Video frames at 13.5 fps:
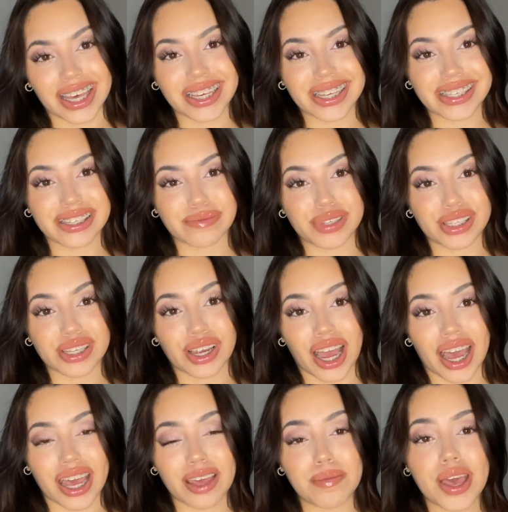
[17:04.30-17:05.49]

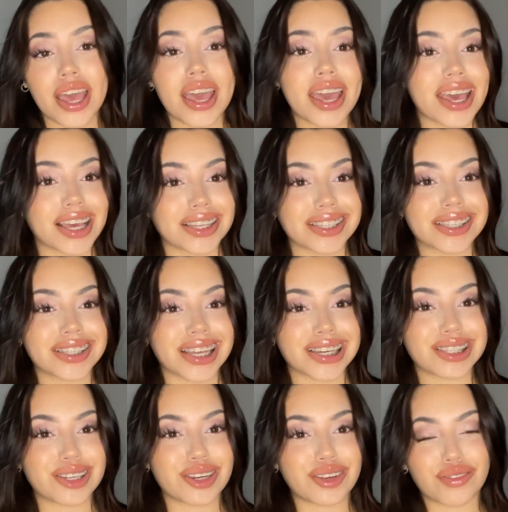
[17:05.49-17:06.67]
subscribe, and stay
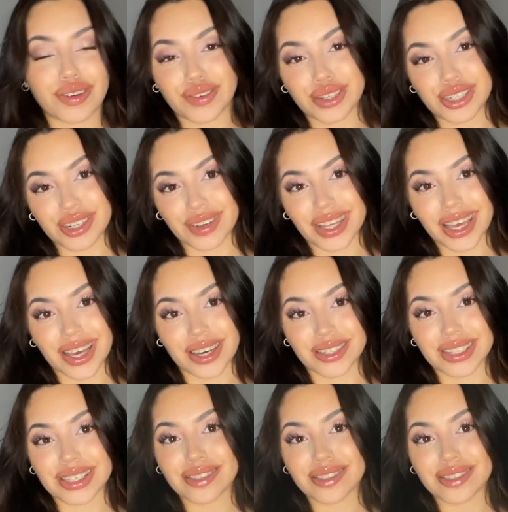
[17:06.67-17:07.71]
tuned for future videos.